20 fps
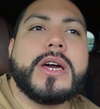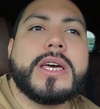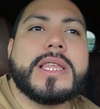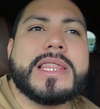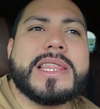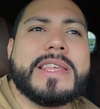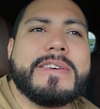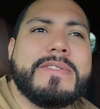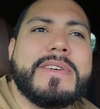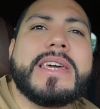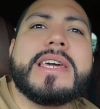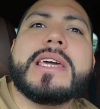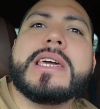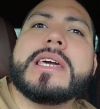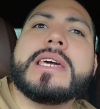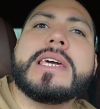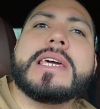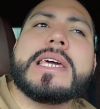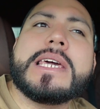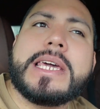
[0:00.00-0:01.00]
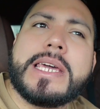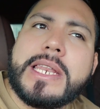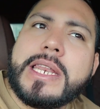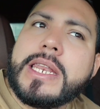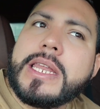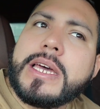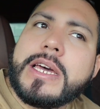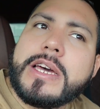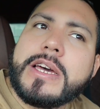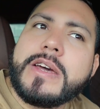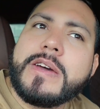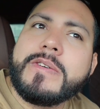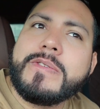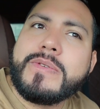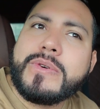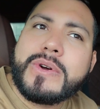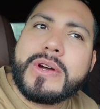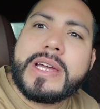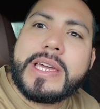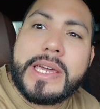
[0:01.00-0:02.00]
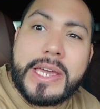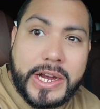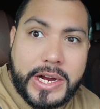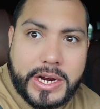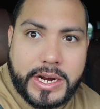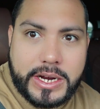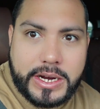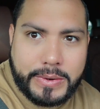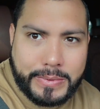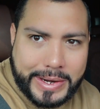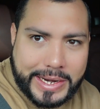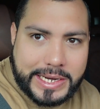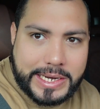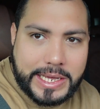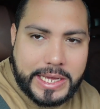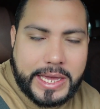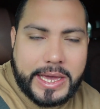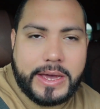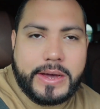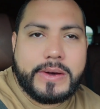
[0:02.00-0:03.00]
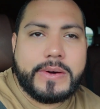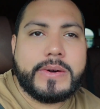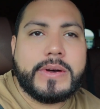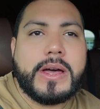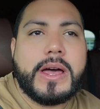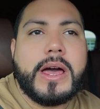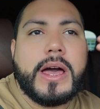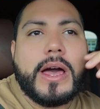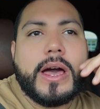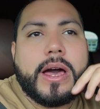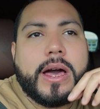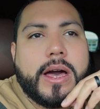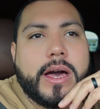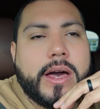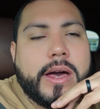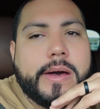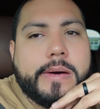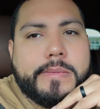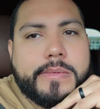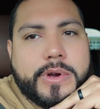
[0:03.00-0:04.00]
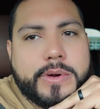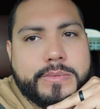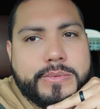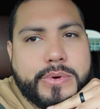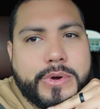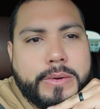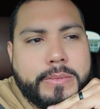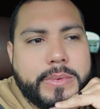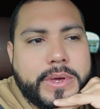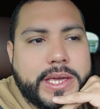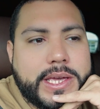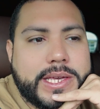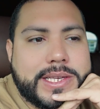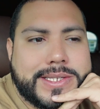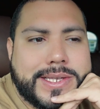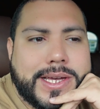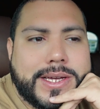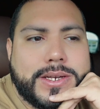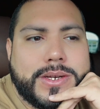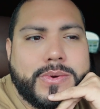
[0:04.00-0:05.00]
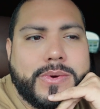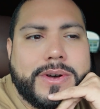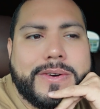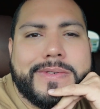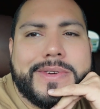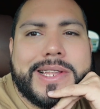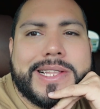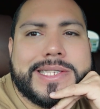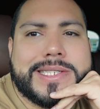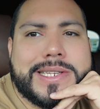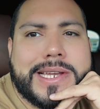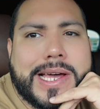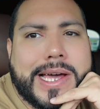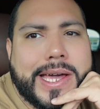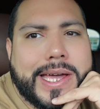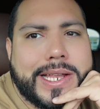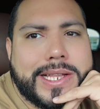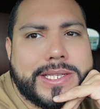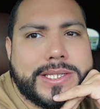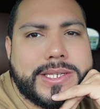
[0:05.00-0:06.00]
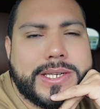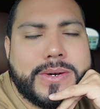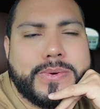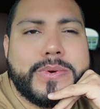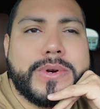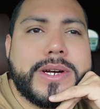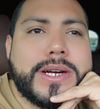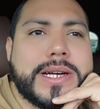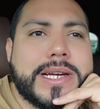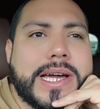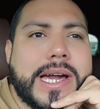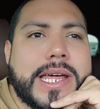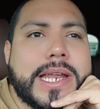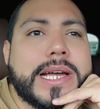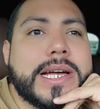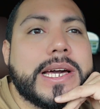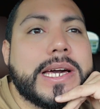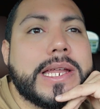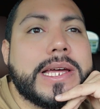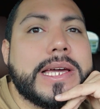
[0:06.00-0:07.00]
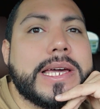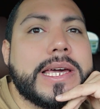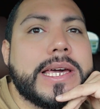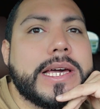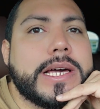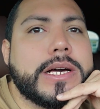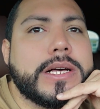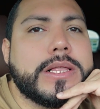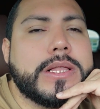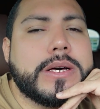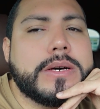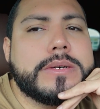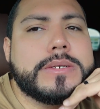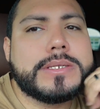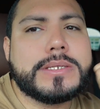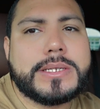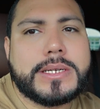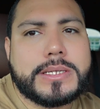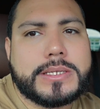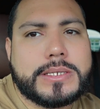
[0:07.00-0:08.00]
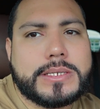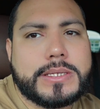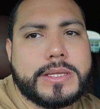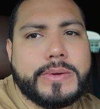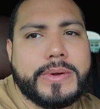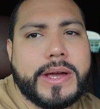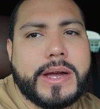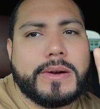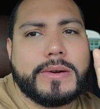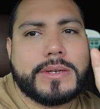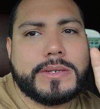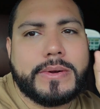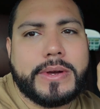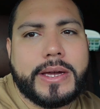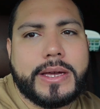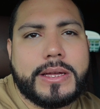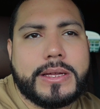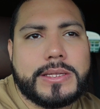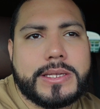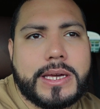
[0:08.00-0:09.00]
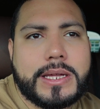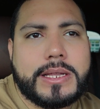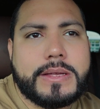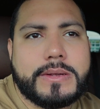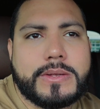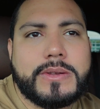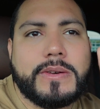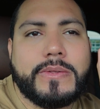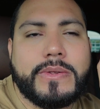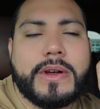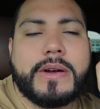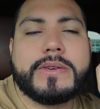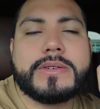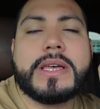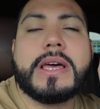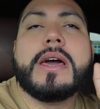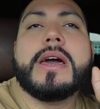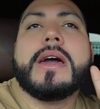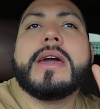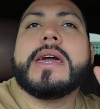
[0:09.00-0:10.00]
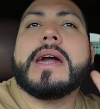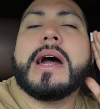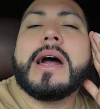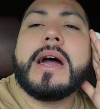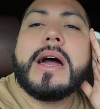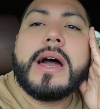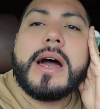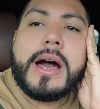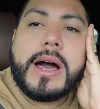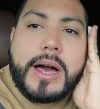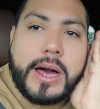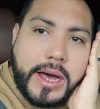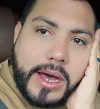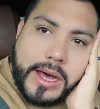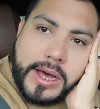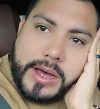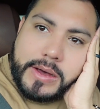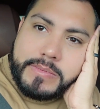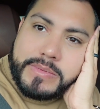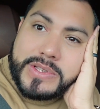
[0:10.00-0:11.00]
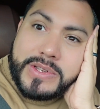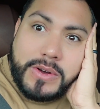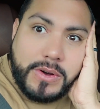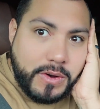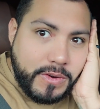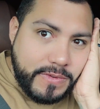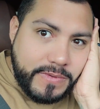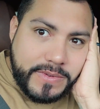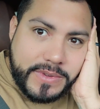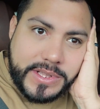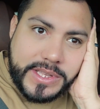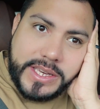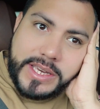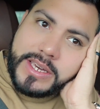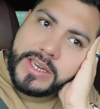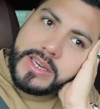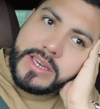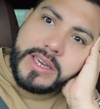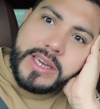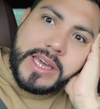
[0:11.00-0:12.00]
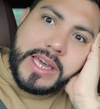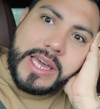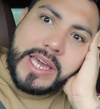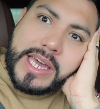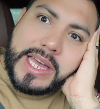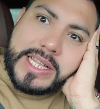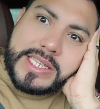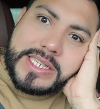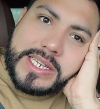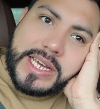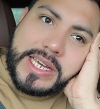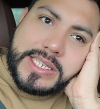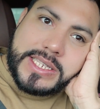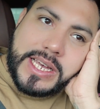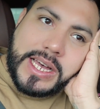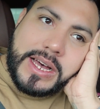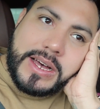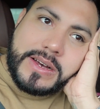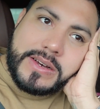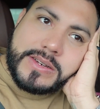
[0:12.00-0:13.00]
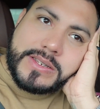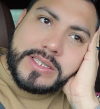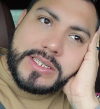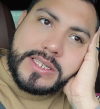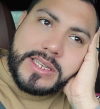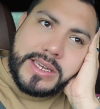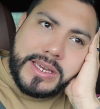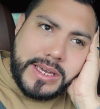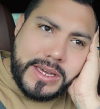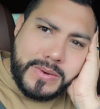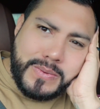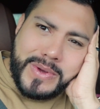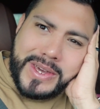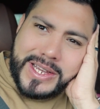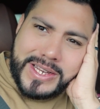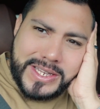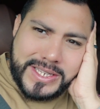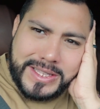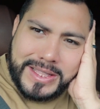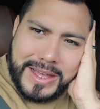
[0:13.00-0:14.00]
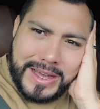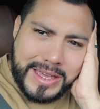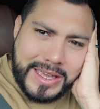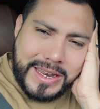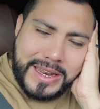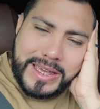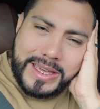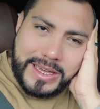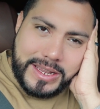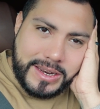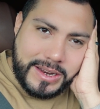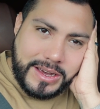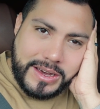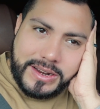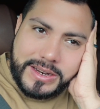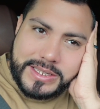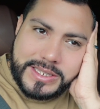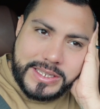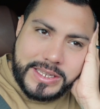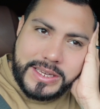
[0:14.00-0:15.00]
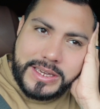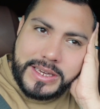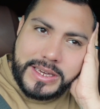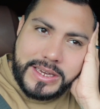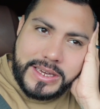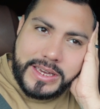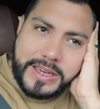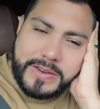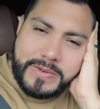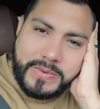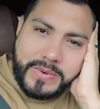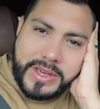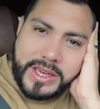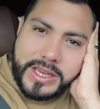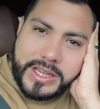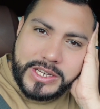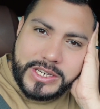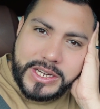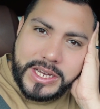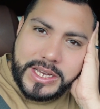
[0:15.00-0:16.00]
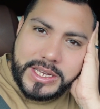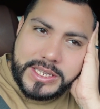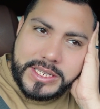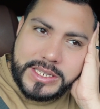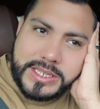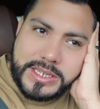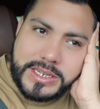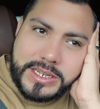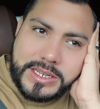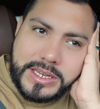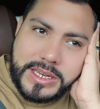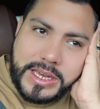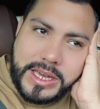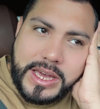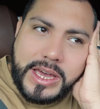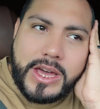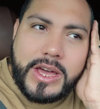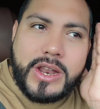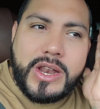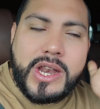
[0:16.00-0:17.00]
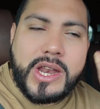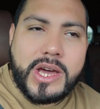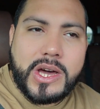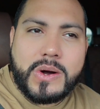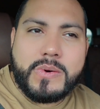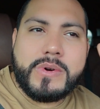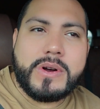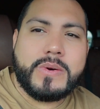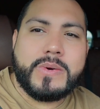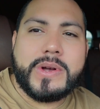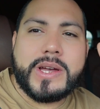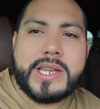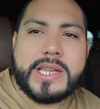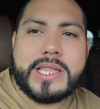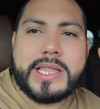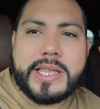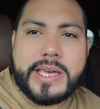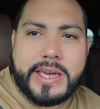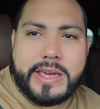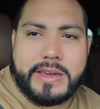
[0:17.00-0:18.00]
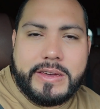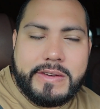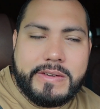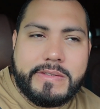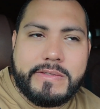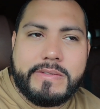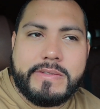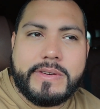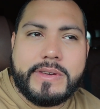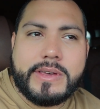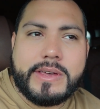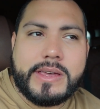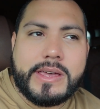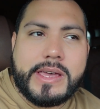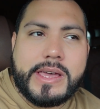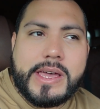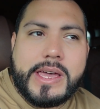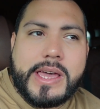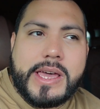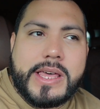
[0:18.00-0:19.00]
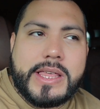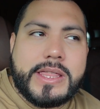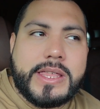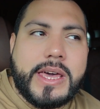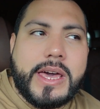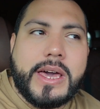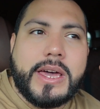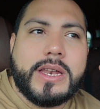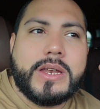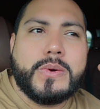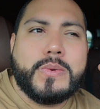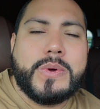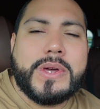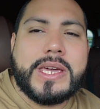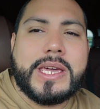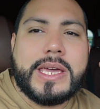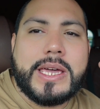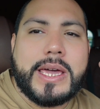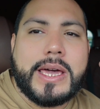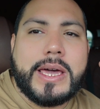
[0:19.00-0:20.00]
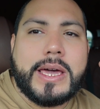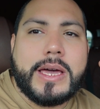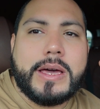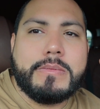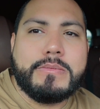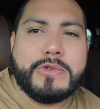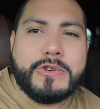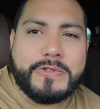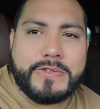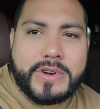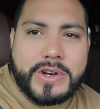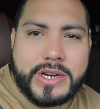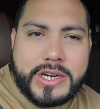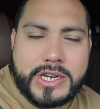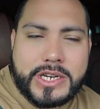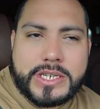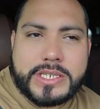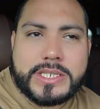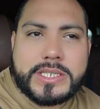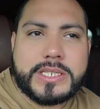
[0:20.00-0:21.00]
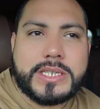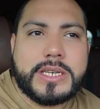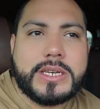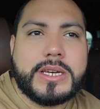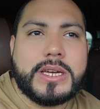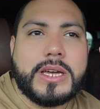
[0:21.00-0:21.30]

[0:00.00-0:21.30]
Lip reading: living in for a year, renting out. Our appointment is at 12 and it's 9, so we're kind of cutting it close. That's 3 hours, right? 10, 11, 12, 3 hours. Yeah. So hopefully it's a nice house and we can just lock it in. Honestly, if we can just know where we're gonna live, then we can get movers